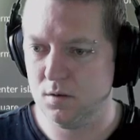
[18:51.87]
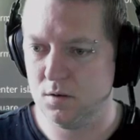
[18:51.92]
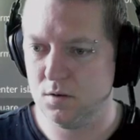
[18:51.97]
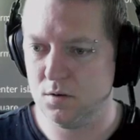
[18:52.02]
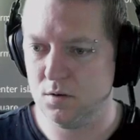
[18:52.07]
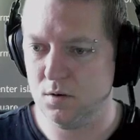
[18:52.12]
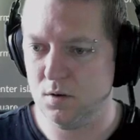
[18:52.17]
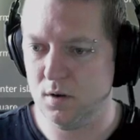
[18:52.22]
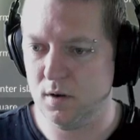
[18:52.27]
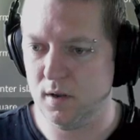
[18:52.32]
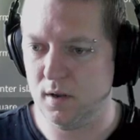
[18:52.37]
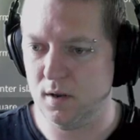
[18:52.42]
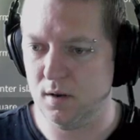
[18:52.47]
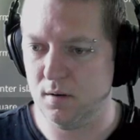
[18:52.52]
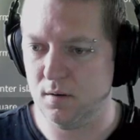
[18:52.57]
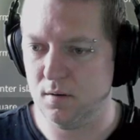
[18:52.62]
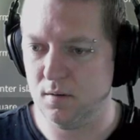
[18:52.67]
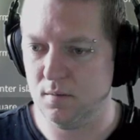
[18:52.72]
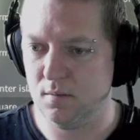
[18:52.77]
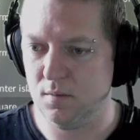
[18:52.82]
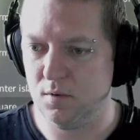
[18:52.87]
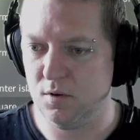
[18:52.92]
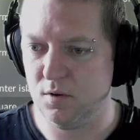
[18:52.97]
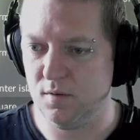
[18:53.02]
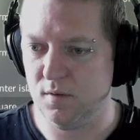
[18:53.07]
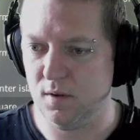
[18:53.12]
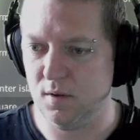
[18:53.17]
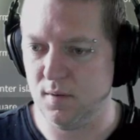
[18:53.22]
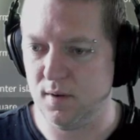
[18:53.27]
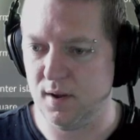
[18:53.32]
try and
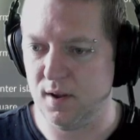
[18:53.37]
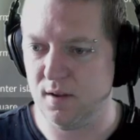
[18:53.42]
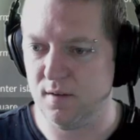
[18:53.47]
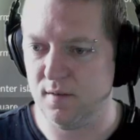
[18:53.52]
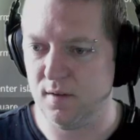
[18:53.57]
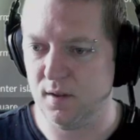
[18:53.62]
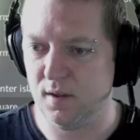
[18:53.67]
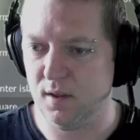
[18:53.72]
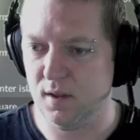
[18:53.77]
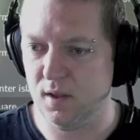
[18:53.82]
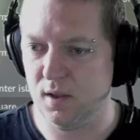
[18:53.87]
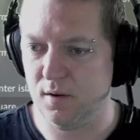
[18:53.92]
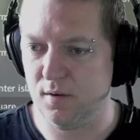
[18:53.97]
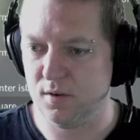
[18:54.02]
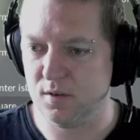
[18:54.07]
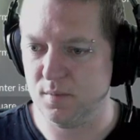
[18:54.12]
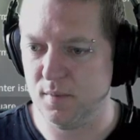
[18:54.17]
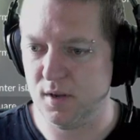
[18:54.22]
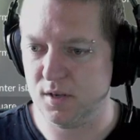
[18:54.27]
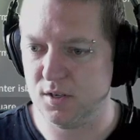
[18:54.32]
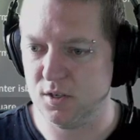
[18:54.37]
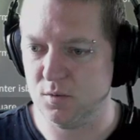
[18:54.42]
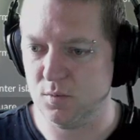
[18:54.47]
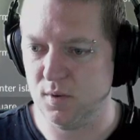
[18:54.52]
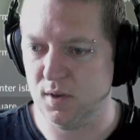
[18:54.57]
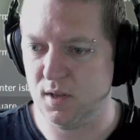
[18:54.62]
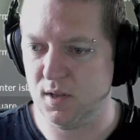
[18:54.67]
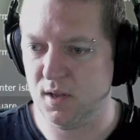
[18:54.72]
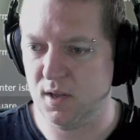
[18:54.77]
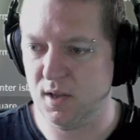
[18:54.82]
move you over here as much as
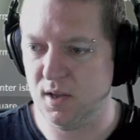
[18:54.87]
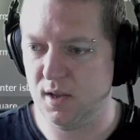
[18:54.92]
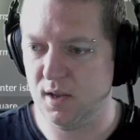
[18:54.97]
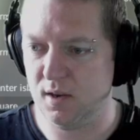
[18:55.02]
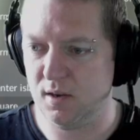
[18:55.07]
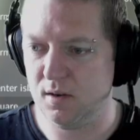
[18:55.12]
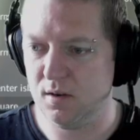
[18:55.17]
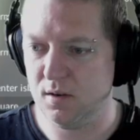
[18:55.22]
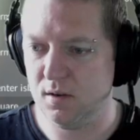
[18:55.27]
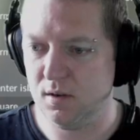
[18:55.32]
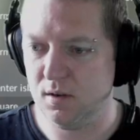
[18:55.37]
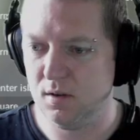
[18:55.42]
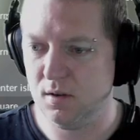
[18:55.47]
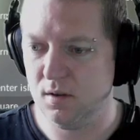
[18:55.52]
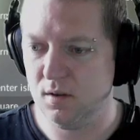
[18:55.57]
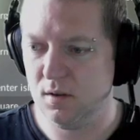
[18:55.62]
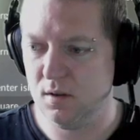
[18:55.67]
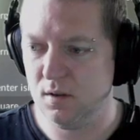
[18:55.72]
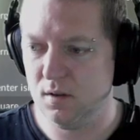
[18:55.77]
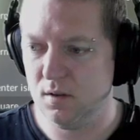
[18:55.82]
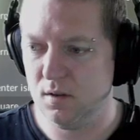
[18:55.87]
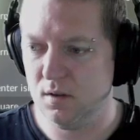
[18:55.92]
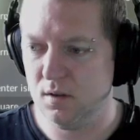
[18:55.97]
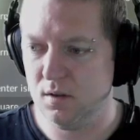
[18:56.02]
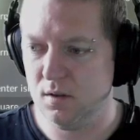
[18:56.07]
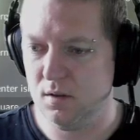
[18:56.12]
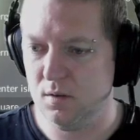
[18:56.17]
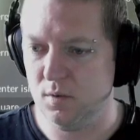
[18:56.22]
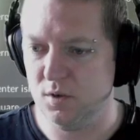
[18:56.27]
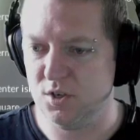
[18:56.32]
we can,
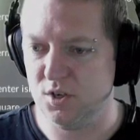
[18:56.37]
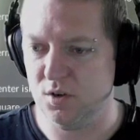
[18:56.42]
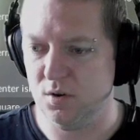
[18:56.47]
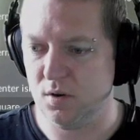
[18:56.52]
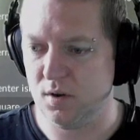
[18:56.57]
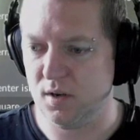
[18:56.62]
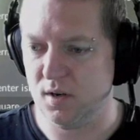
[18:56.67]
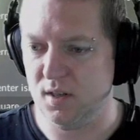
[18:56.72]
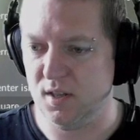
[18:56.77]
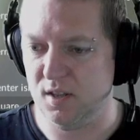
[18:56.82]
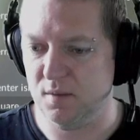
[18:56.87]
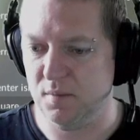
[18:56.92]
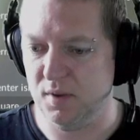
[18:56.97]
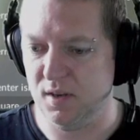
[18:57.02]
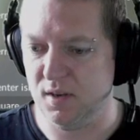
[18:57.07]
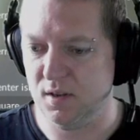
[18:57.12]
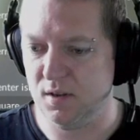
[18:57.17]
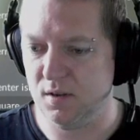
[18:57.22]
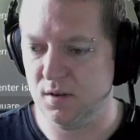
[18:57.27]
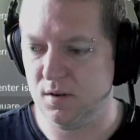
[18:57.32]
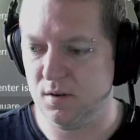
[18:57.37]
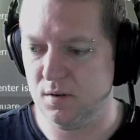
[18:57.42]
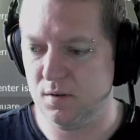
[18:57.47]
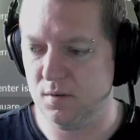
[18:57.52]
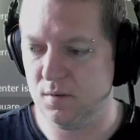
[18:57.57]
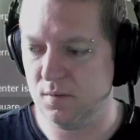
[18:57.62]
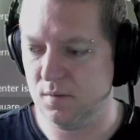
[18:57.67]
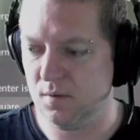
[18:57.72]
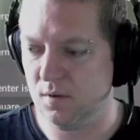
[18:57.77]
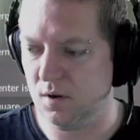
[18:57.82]
which you're not going to let me do.
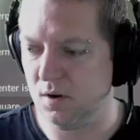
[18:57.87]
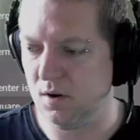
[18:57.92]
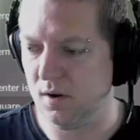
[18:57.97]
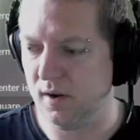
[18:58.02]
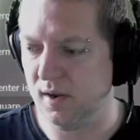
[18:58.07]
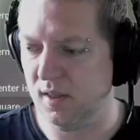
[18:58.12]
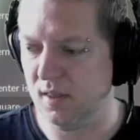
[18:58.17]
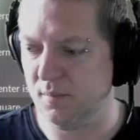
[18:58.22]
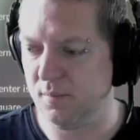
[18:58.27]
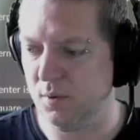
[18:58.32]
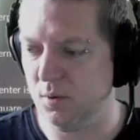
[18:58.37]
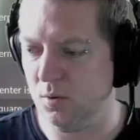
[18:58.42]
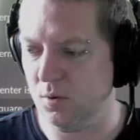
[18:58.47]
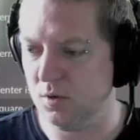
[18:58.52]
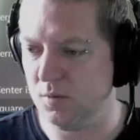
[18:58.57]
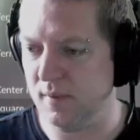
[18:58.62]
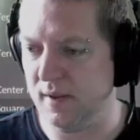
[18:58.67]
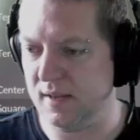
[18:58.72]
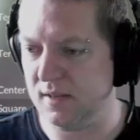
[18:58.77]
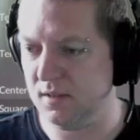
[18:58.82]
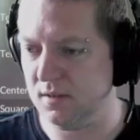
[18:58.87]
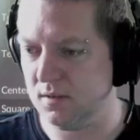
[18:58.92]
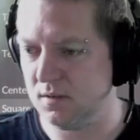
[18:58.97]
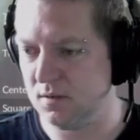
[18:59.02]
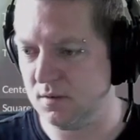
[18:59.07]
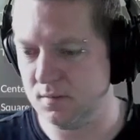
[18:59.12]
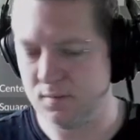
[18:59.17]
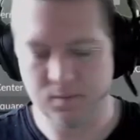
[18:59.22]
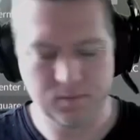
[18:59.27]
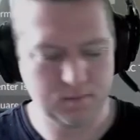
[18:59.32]
Alright, hit the pause buttons.